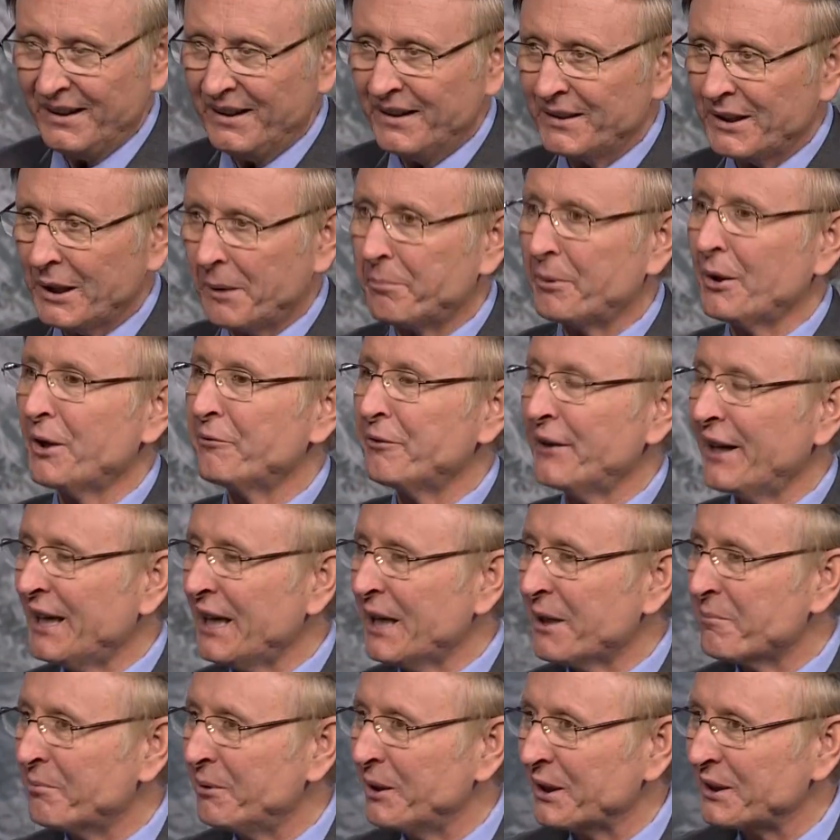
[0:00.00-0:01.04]
The
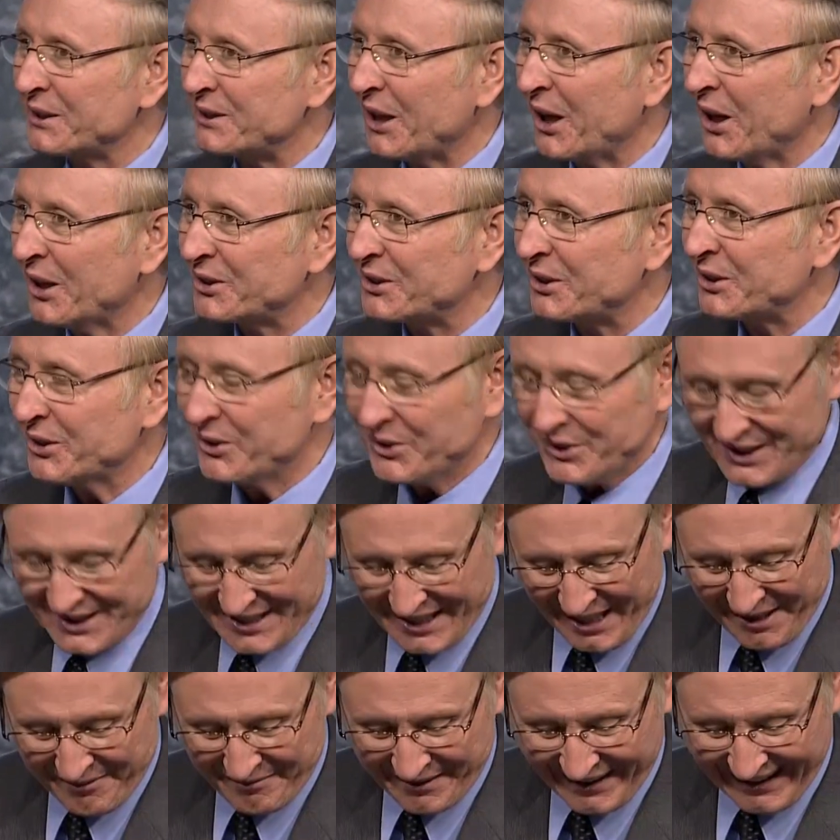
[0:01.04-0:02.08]
prophetic books also do the
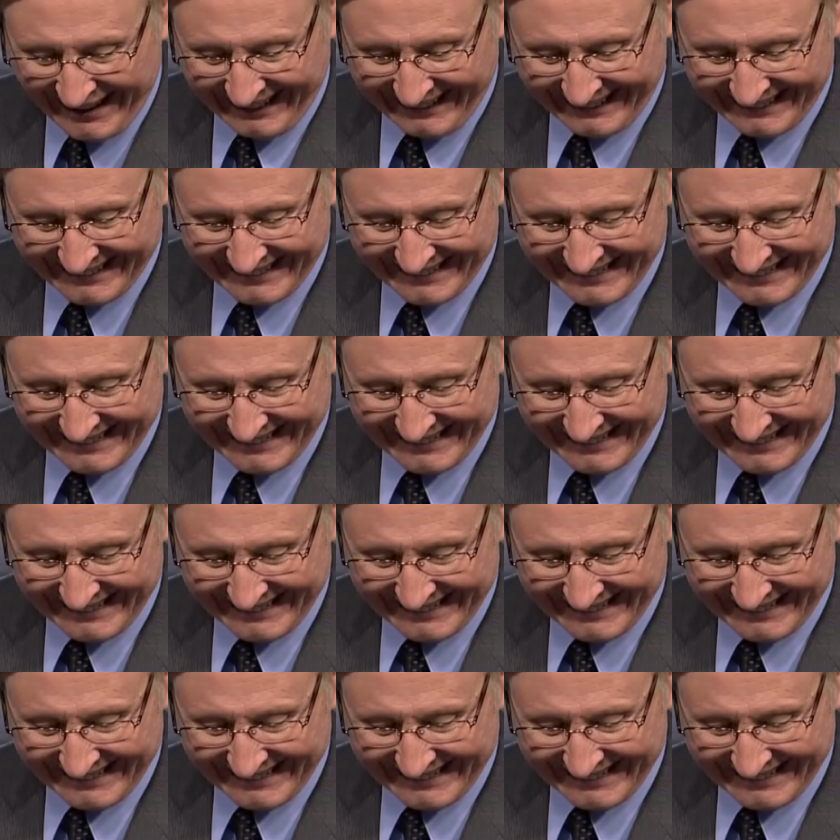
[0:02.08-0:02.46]
same thing.